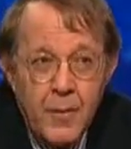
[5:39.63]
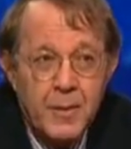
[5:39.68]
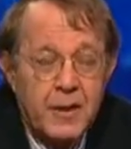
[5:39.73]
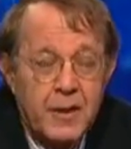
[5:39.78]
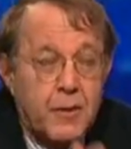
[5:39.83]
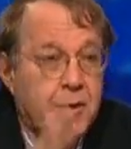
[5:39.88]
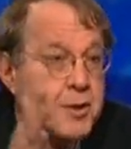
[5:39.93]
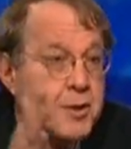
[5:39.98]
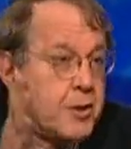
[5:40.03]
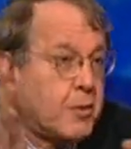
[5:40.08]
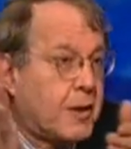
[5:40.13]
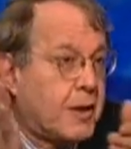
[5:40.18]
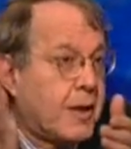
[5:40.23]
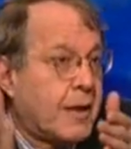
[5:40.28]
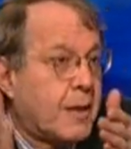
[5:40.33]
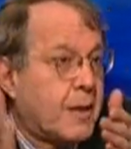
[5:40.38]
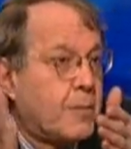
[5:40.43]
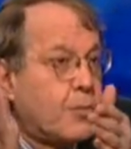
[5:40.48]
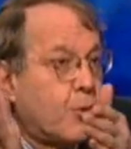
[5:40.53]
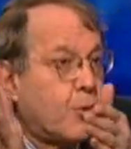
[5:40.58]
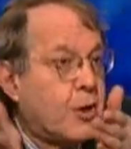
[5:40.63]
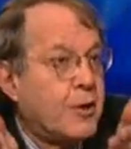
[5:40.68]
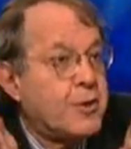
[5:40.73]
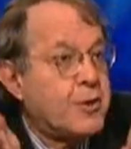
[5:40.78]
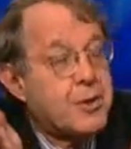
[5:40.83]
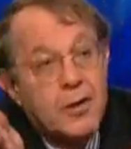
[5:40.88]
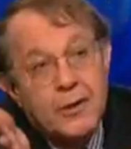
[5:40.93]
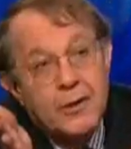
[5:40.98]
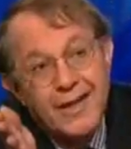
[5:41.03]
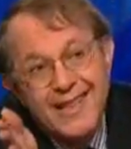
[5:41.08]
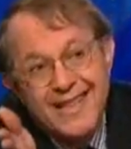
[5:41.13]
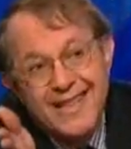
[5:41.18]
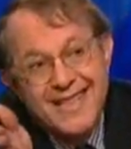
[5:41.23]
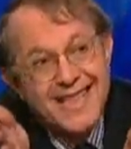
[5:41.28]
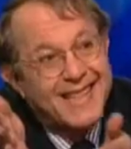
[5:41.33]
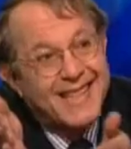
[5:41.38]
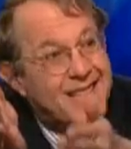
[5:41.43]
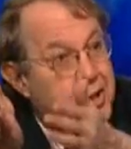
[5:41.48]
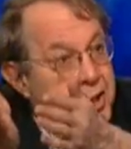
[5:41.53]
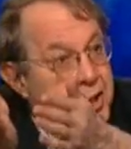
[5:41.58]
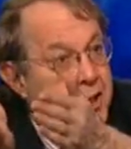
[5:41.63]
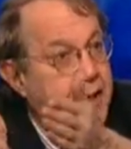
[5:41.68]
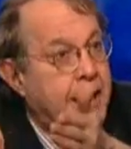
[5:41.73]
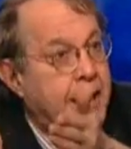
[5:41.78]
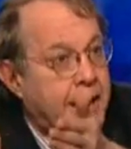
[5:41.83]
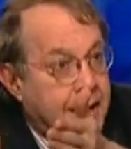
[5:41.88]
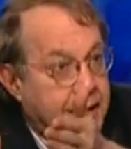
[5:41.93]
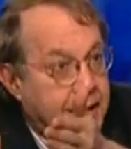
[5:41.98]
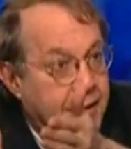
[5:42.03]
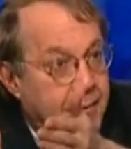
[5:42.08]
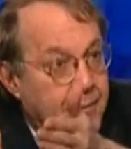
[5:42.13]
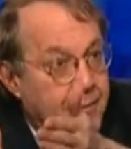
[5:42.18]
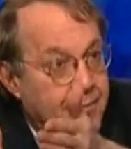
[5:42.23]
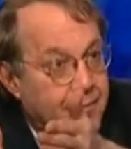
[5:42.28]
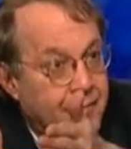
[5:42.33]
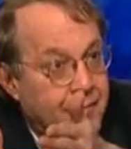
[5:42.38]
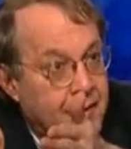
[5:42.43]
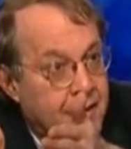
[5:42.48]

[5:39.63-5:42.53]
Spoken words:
because you get a boy who's already 16